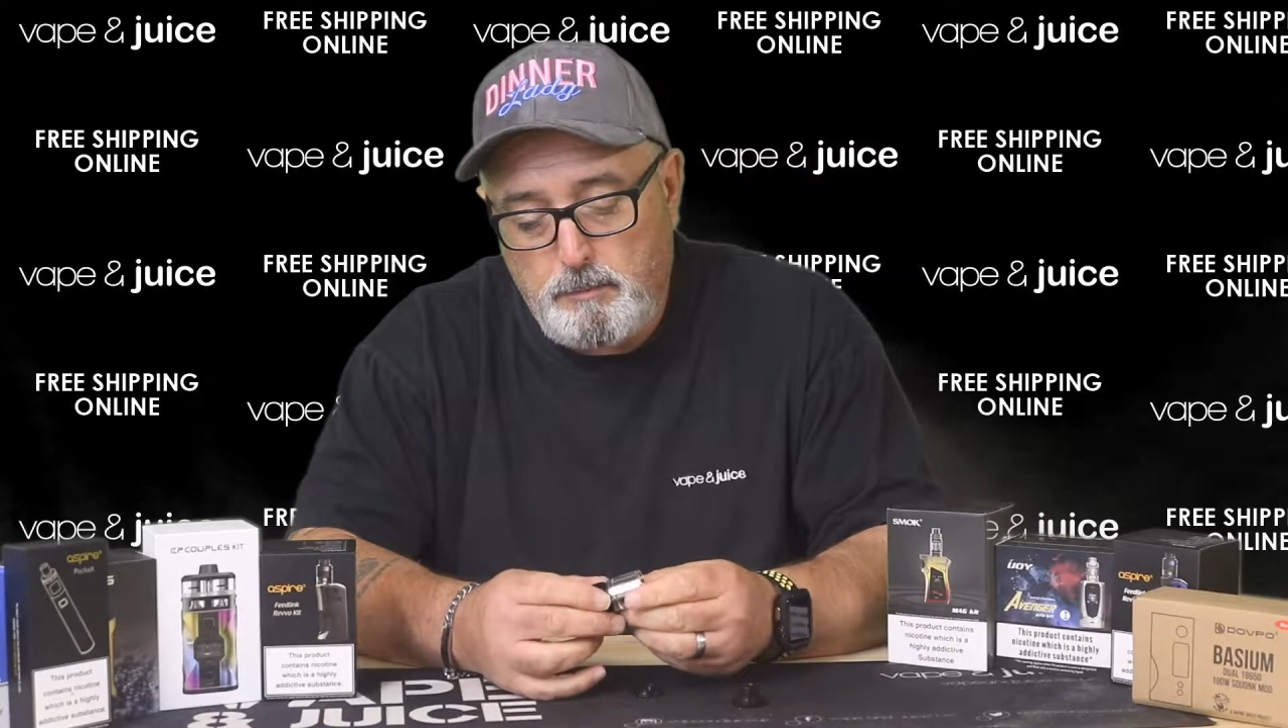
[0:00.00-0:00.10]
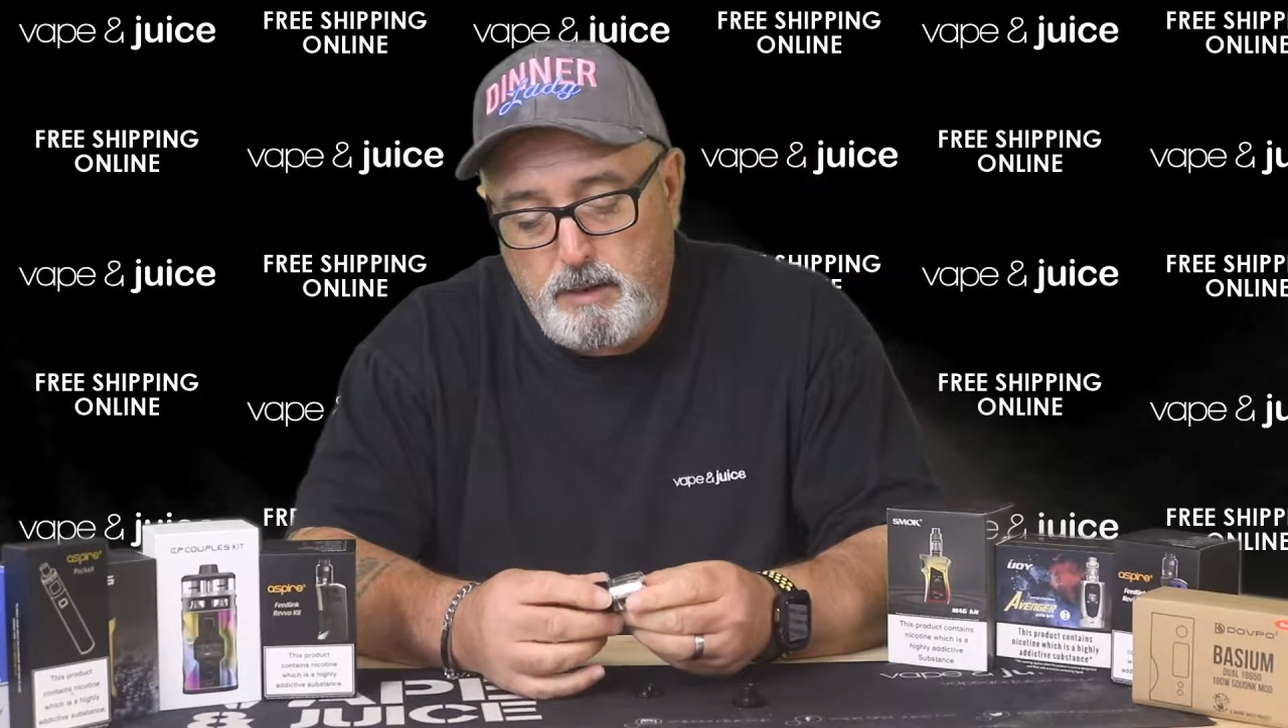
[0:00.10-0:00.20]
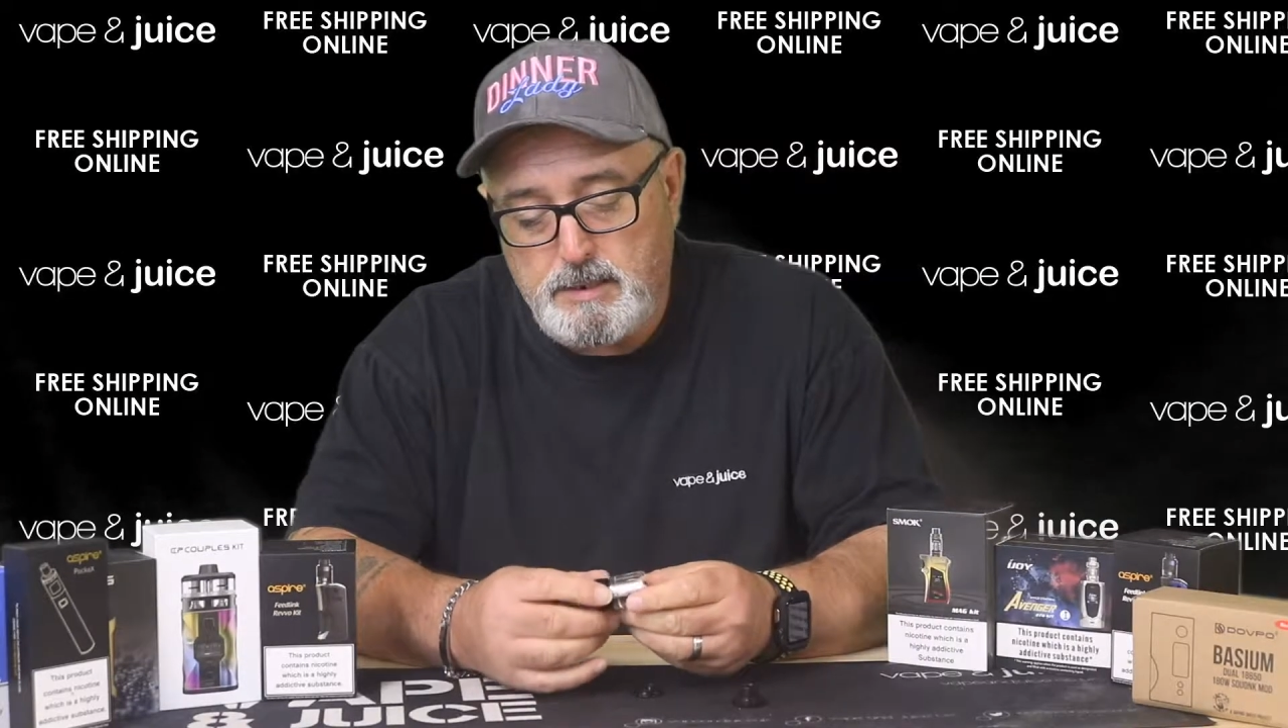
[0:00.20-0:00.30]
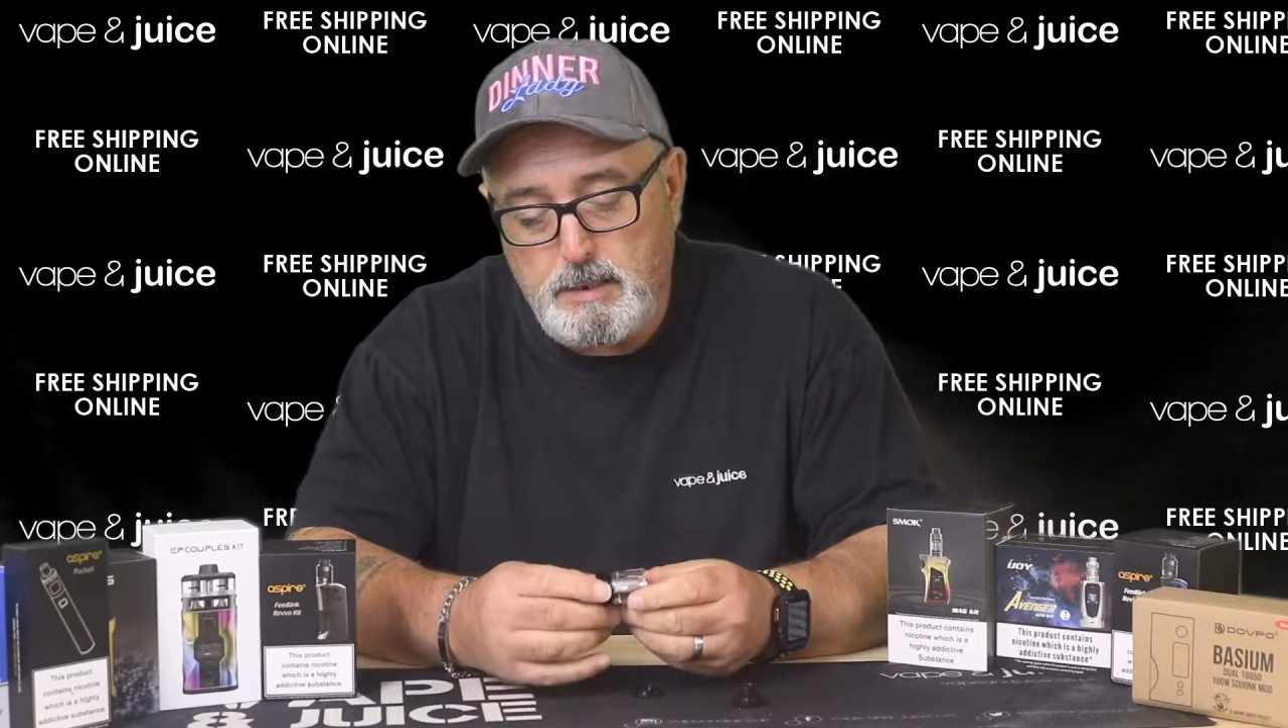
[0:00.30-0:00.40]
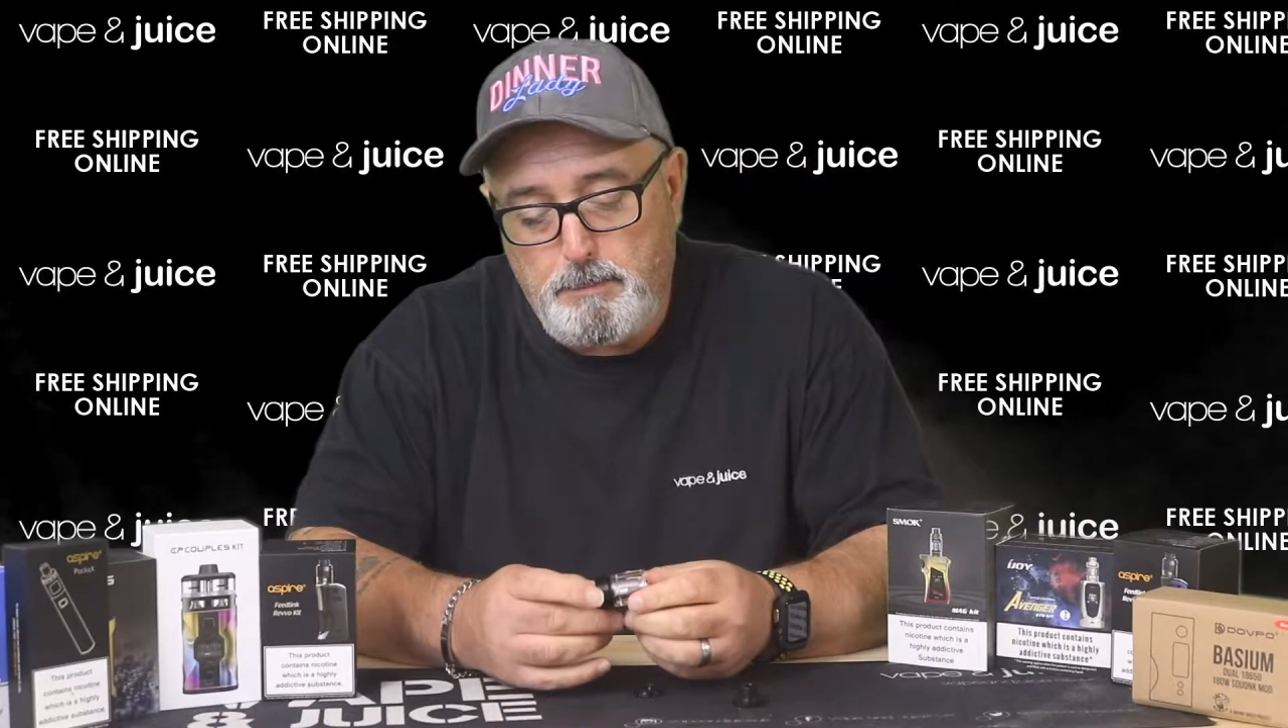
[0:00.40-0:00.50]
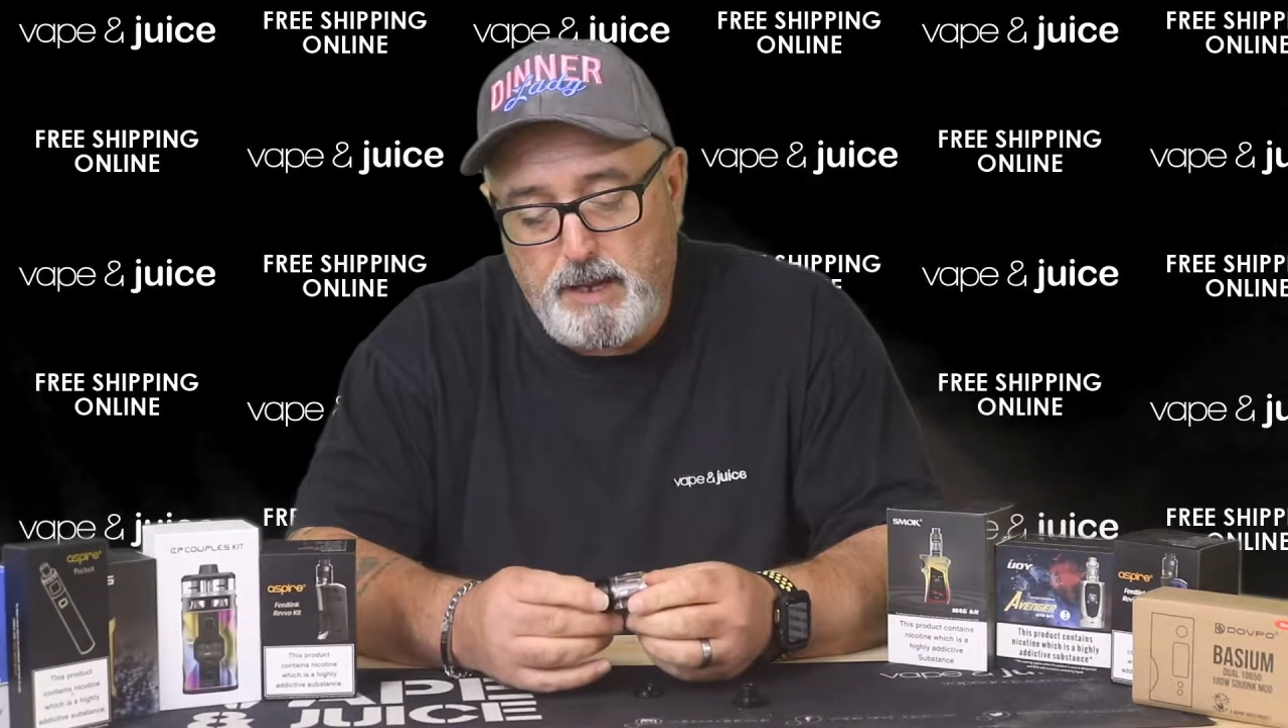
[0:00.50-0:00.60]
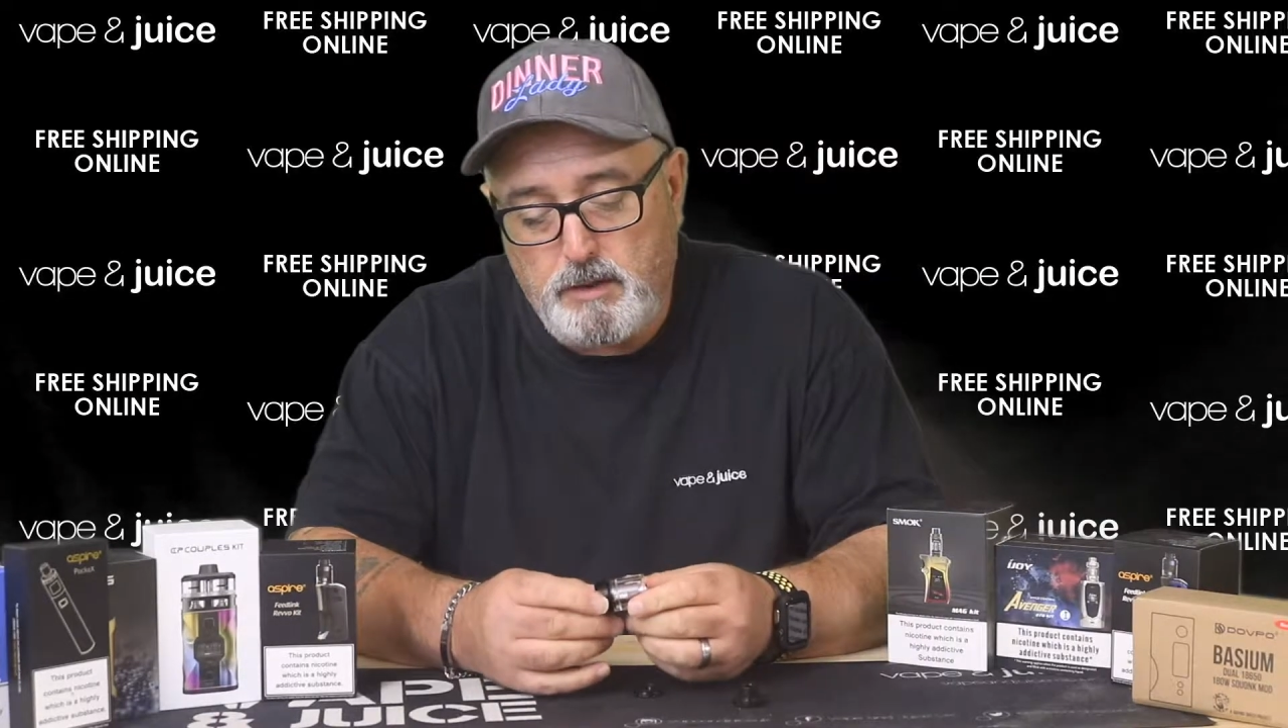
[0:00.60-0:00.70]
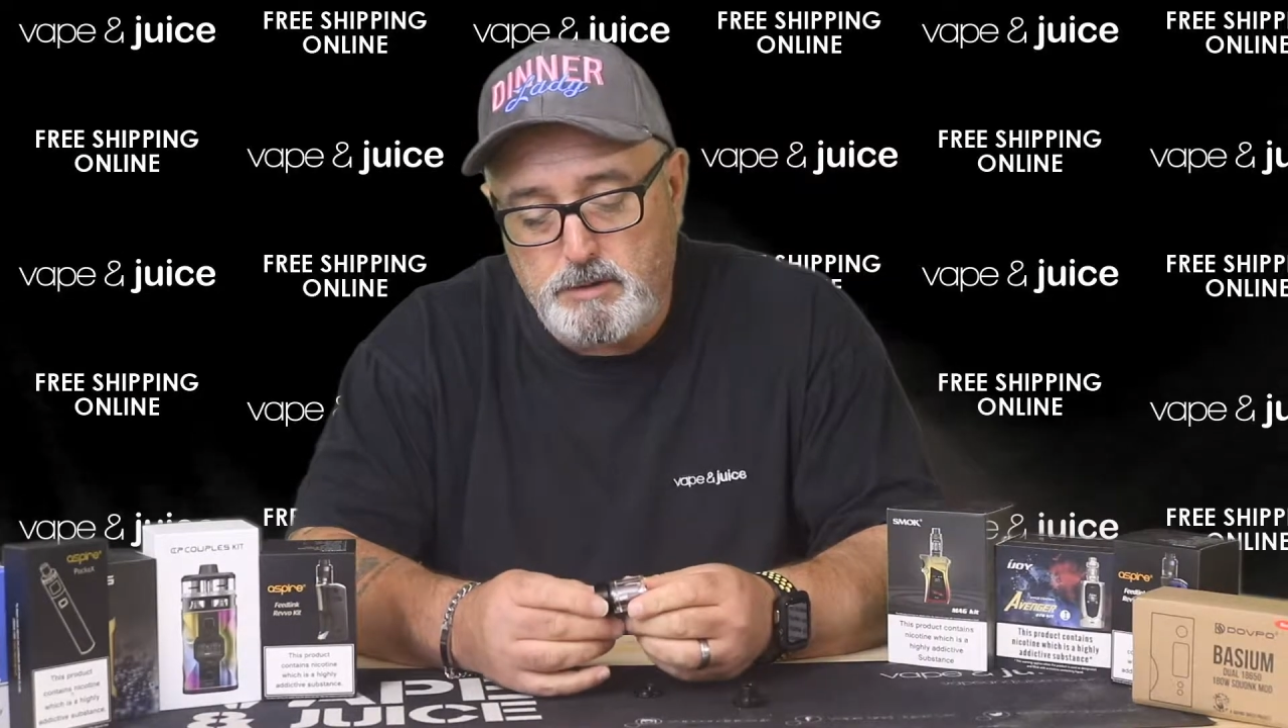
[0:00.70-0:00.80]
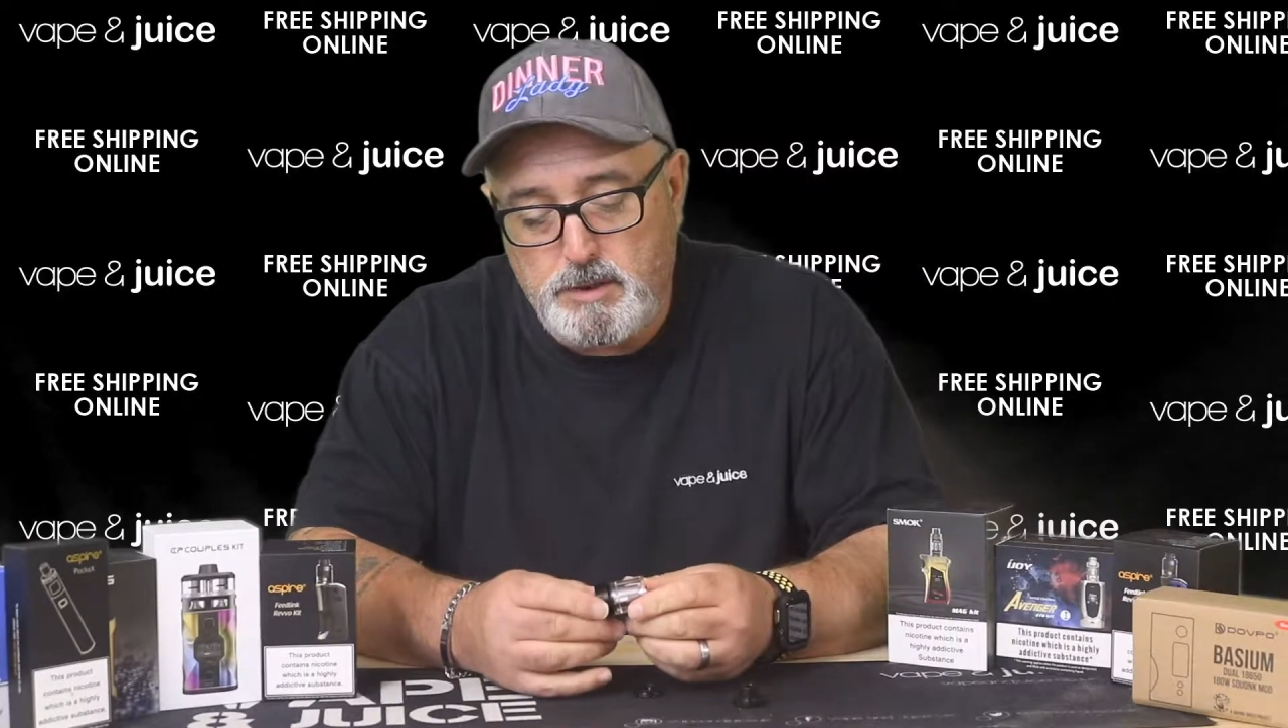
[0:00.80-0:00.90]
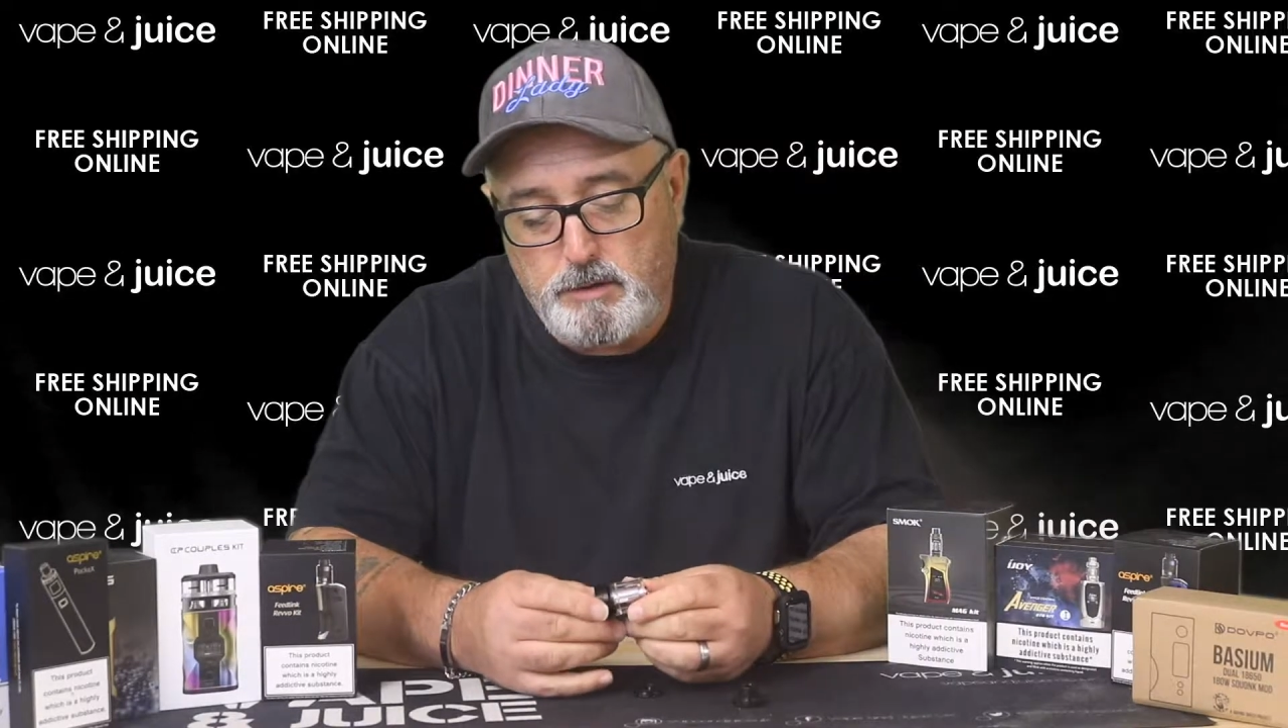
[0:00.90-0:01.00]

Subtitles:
place it back onto